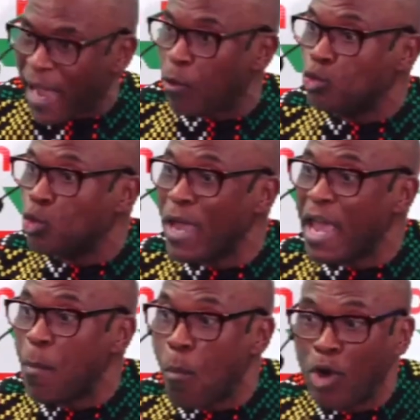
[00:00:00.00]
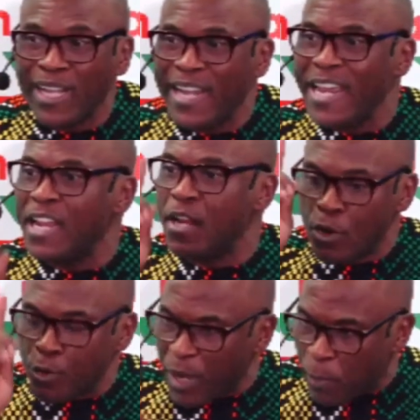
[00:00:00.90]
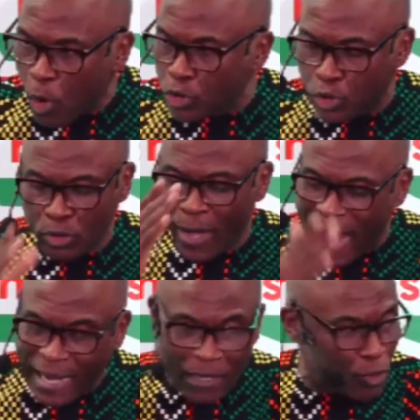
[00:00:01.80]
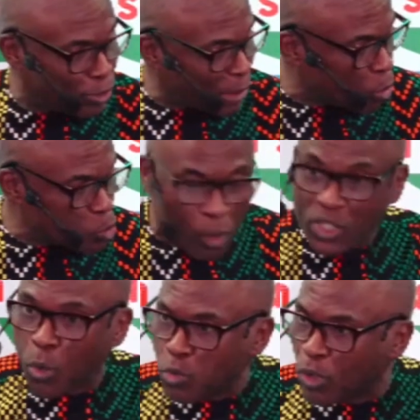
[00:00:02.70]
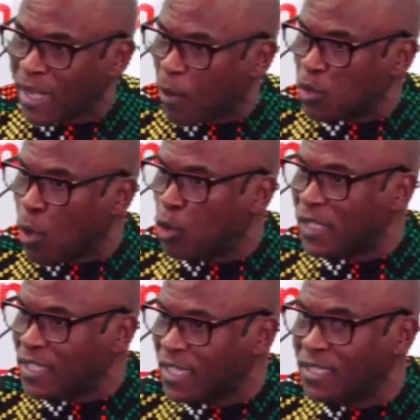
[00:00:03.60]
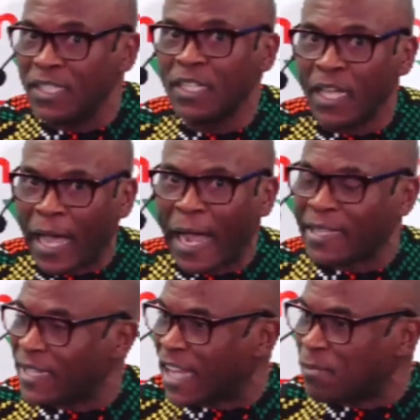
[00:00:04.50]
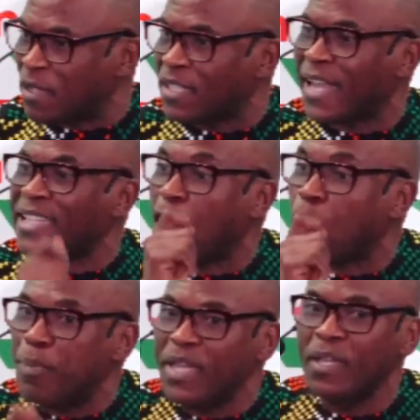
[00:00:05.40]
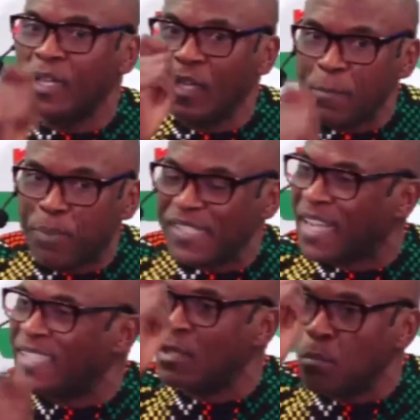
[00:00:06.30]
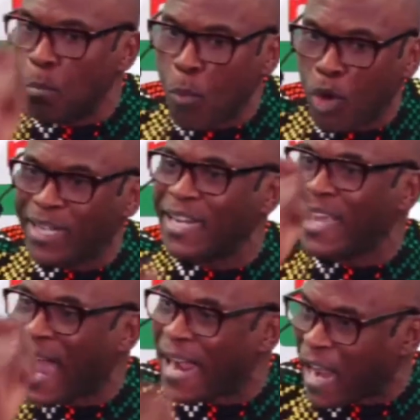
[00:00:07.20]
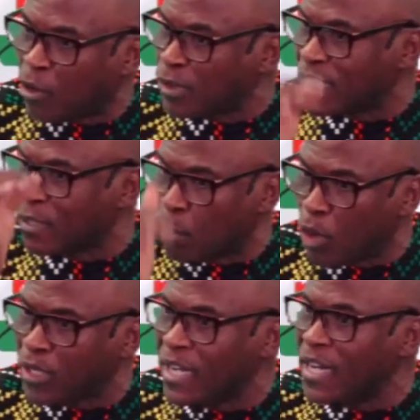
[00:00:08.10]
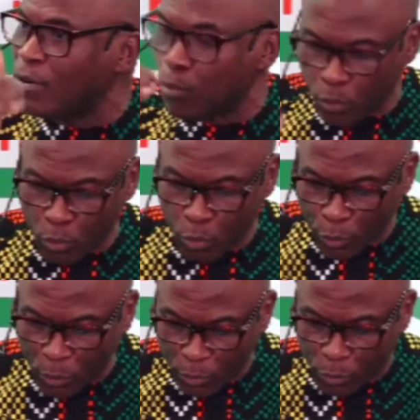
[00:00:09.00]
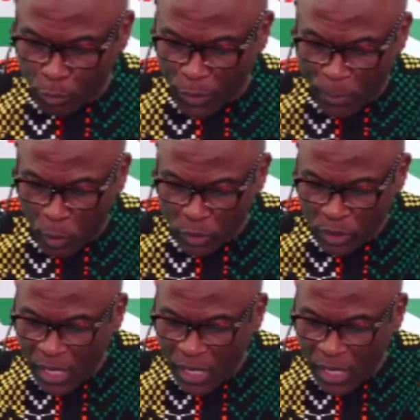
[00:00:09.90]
I will do a monthly report. I, I know that was what he was quoting. I was the one who said it uh, at the last meeting that I will be presenting monthly accounting, monthly report.